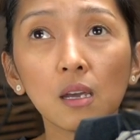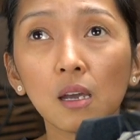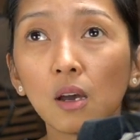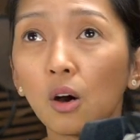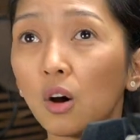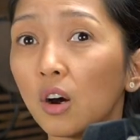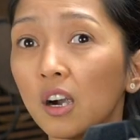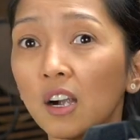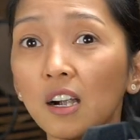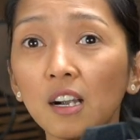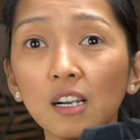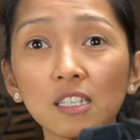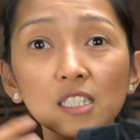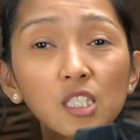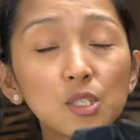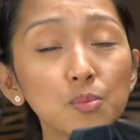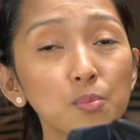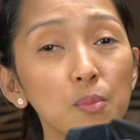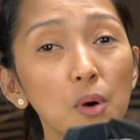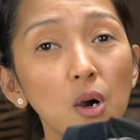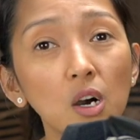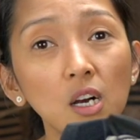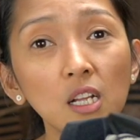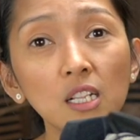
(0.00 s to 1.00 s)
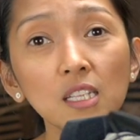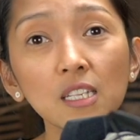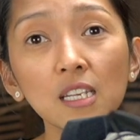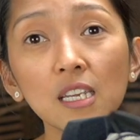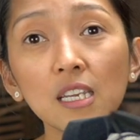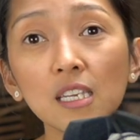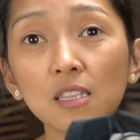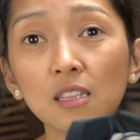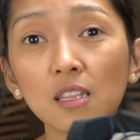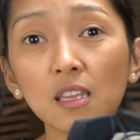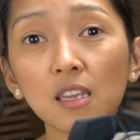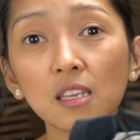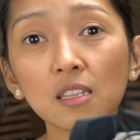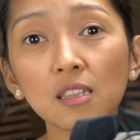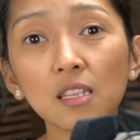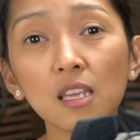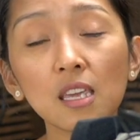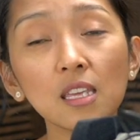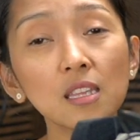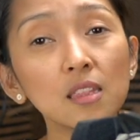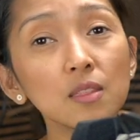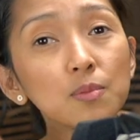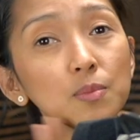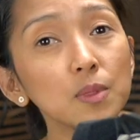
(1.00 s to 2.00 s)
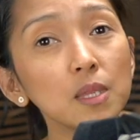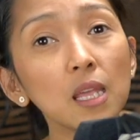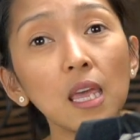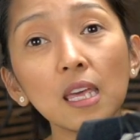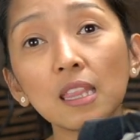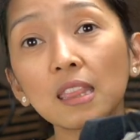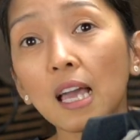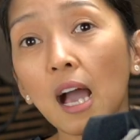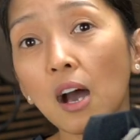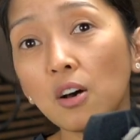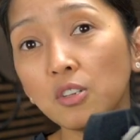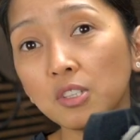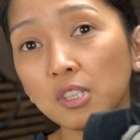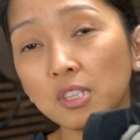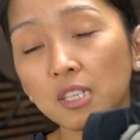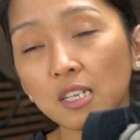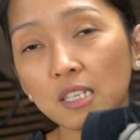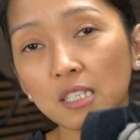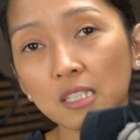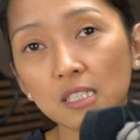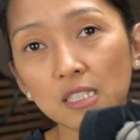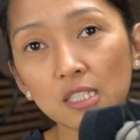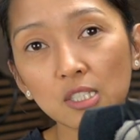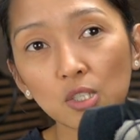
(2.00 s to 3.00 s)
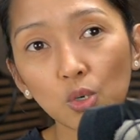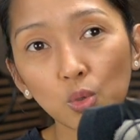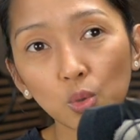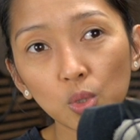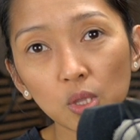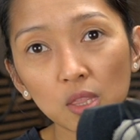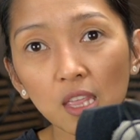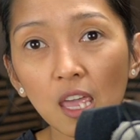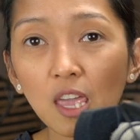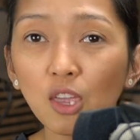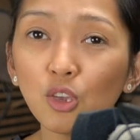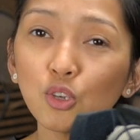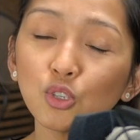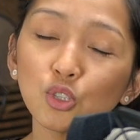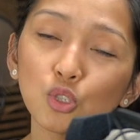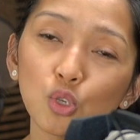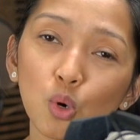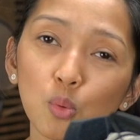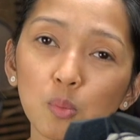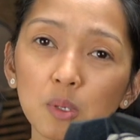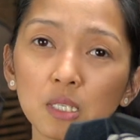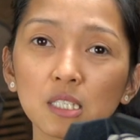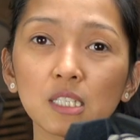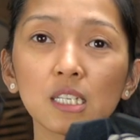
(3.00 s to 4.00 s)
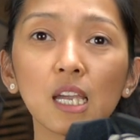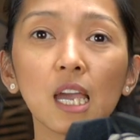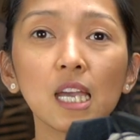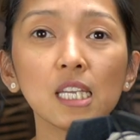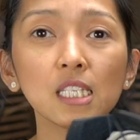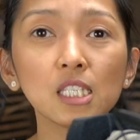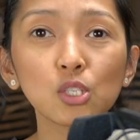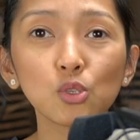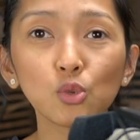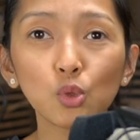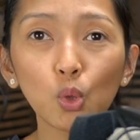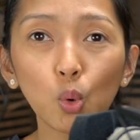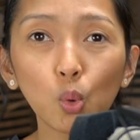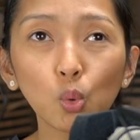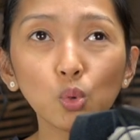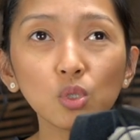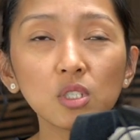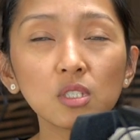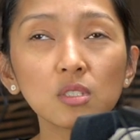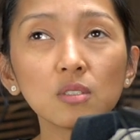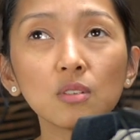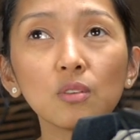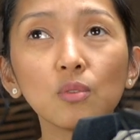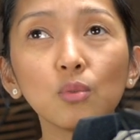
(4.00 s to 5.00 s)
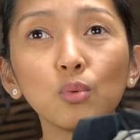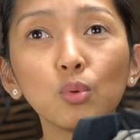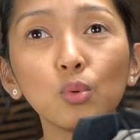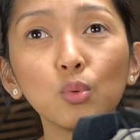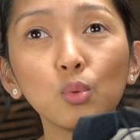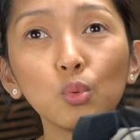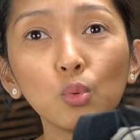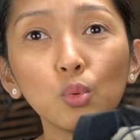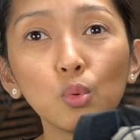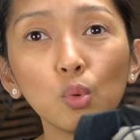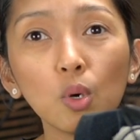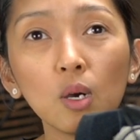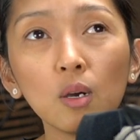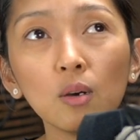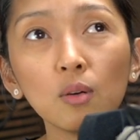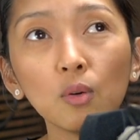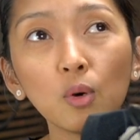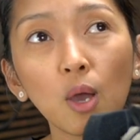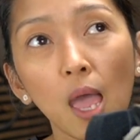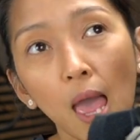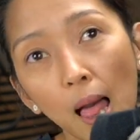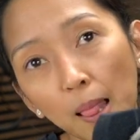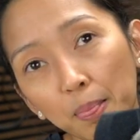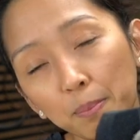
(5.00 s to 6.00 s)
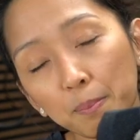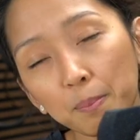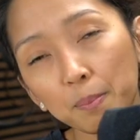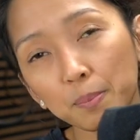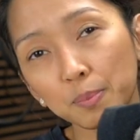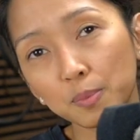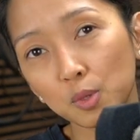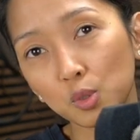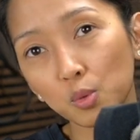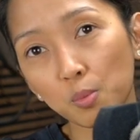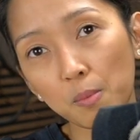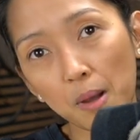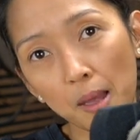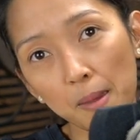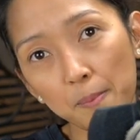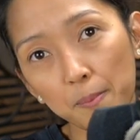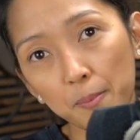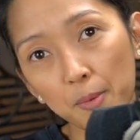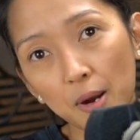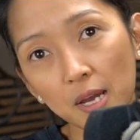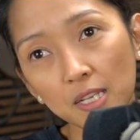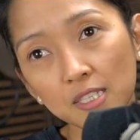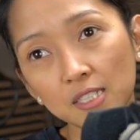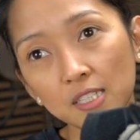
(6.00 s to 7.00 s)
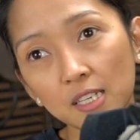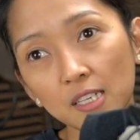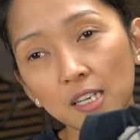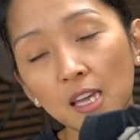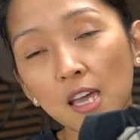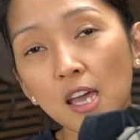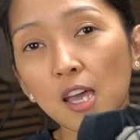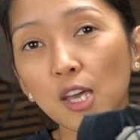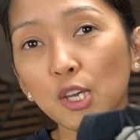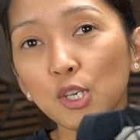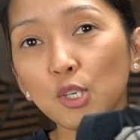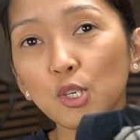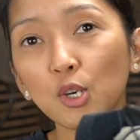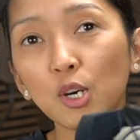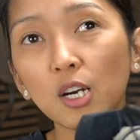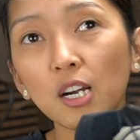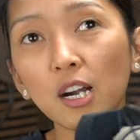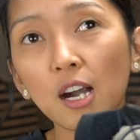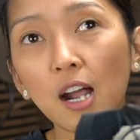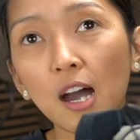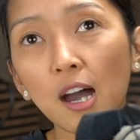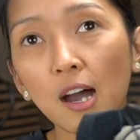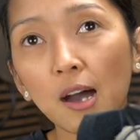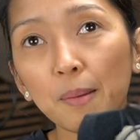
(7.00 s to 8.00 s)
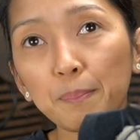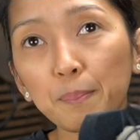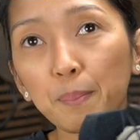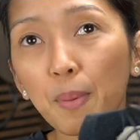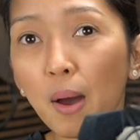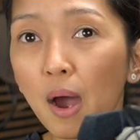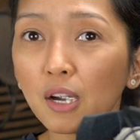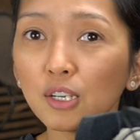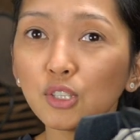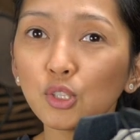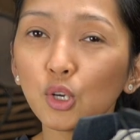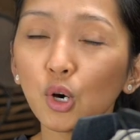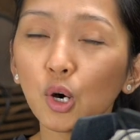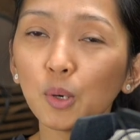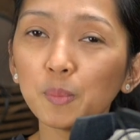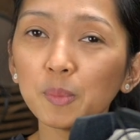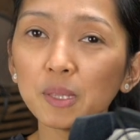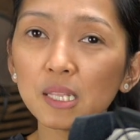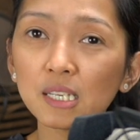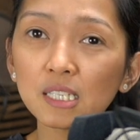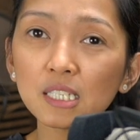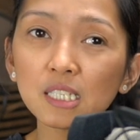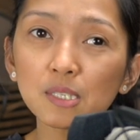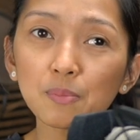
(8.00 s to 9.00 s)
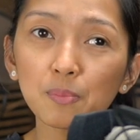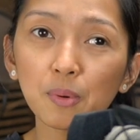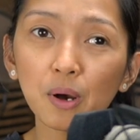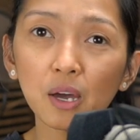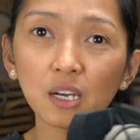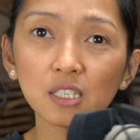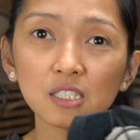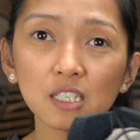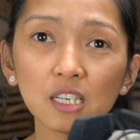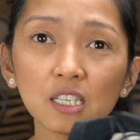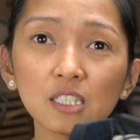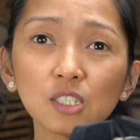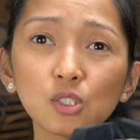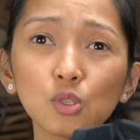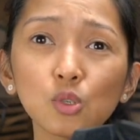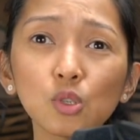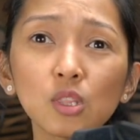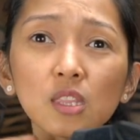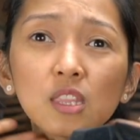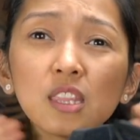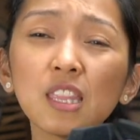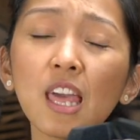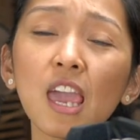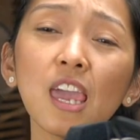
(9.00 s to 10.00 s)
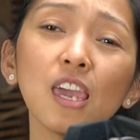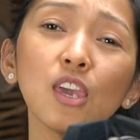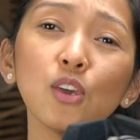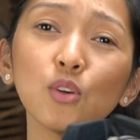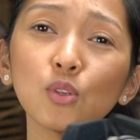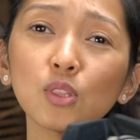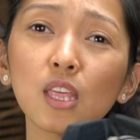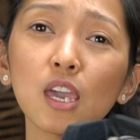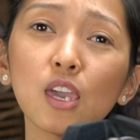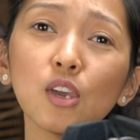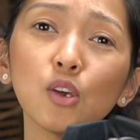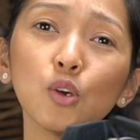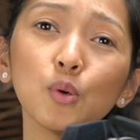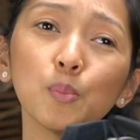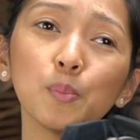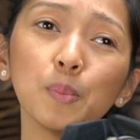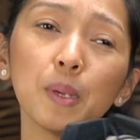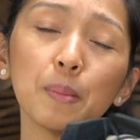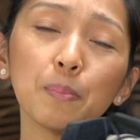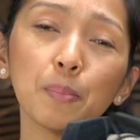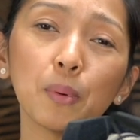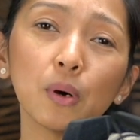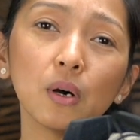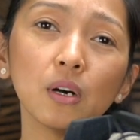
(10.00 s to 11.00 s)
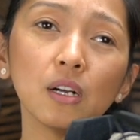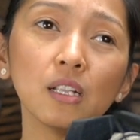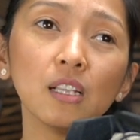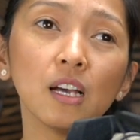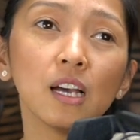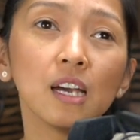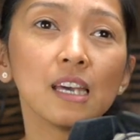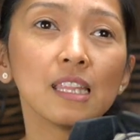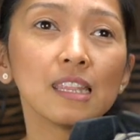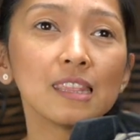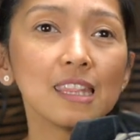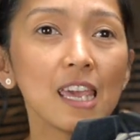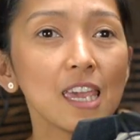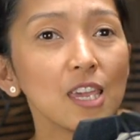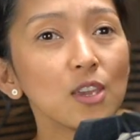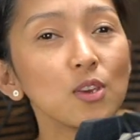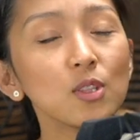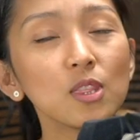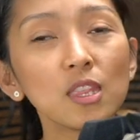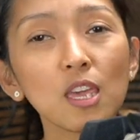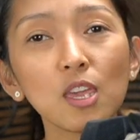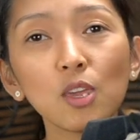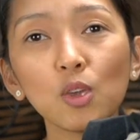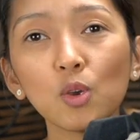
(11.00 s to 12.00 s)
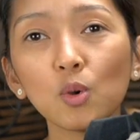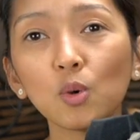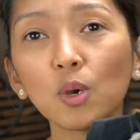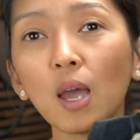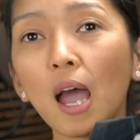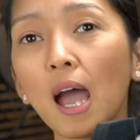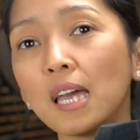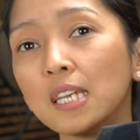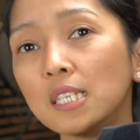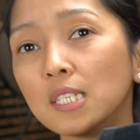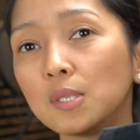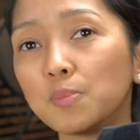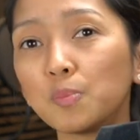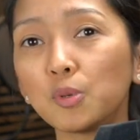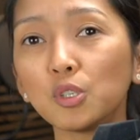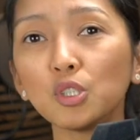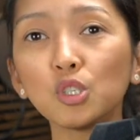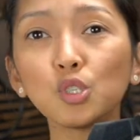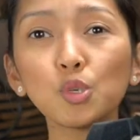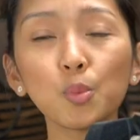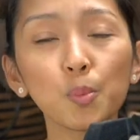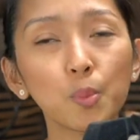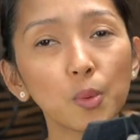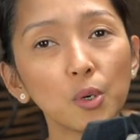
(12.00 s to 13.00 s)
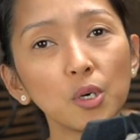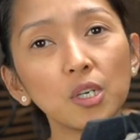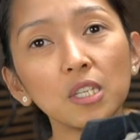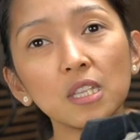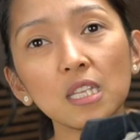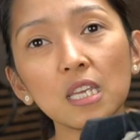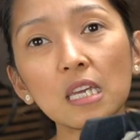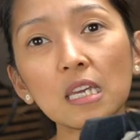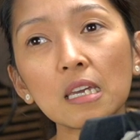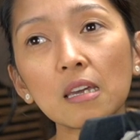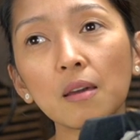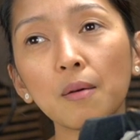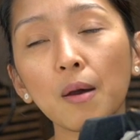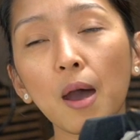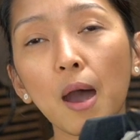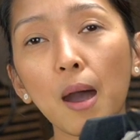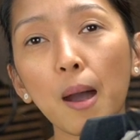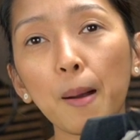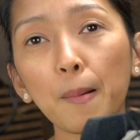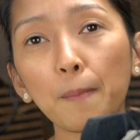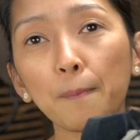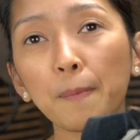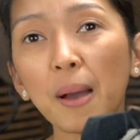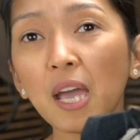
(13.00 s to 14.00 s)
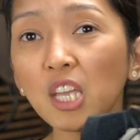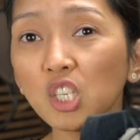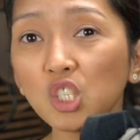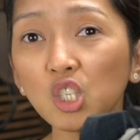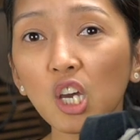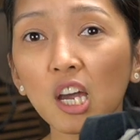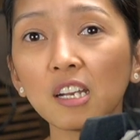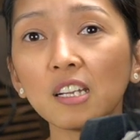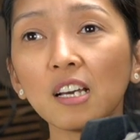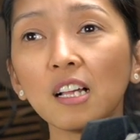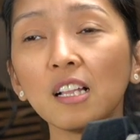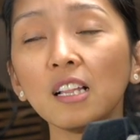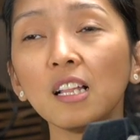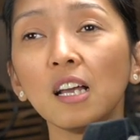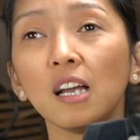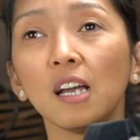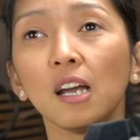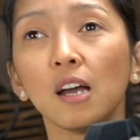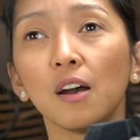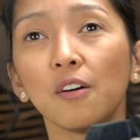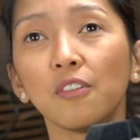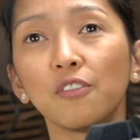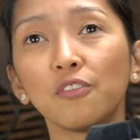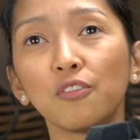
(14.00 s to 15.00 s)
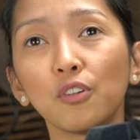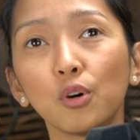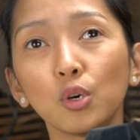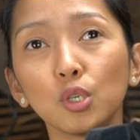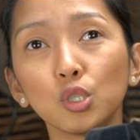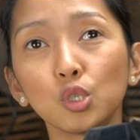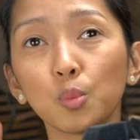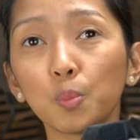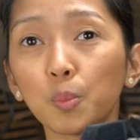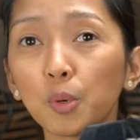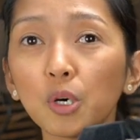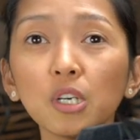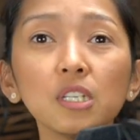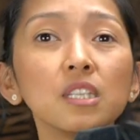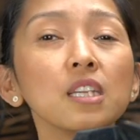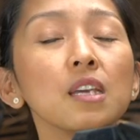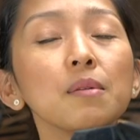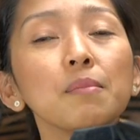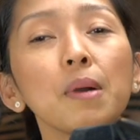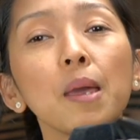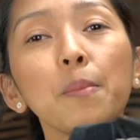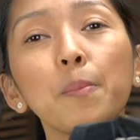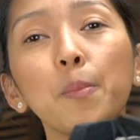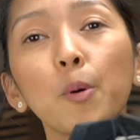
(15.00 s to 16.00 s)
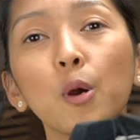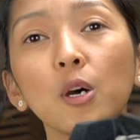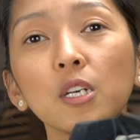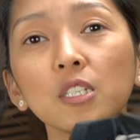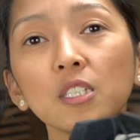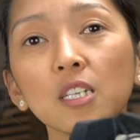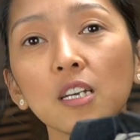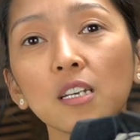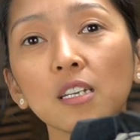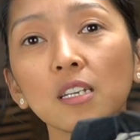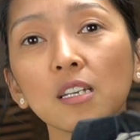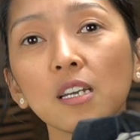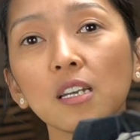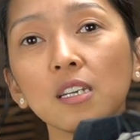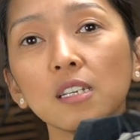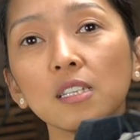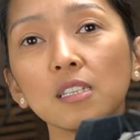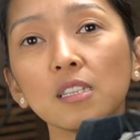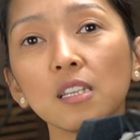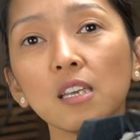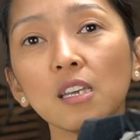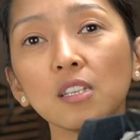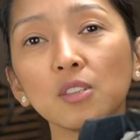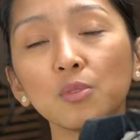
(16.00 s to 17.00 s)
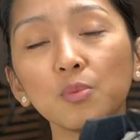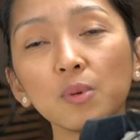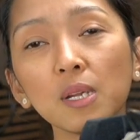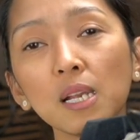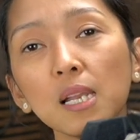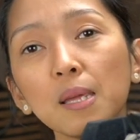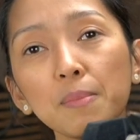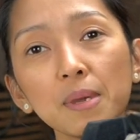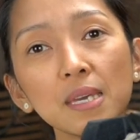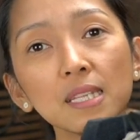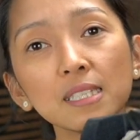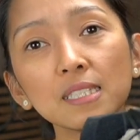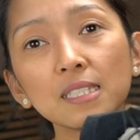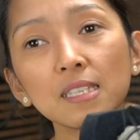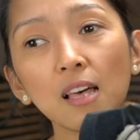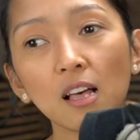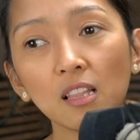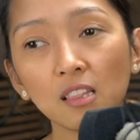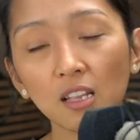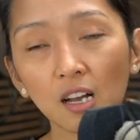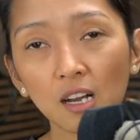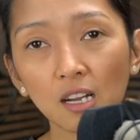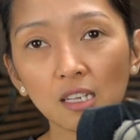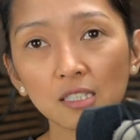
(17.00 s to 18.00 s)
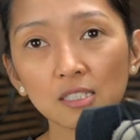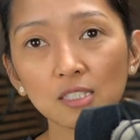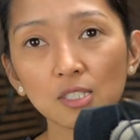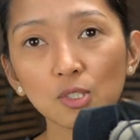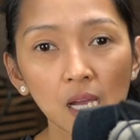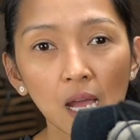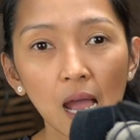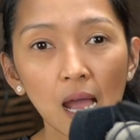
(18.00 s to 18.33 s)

or small, it it it, it counted. So thank you so much guys to those who helped to my project. You're a part of this project, so thank you, thank you people, thank you, thank you guys for supporting uh, my channel, for supporting my project. It it really means a lot.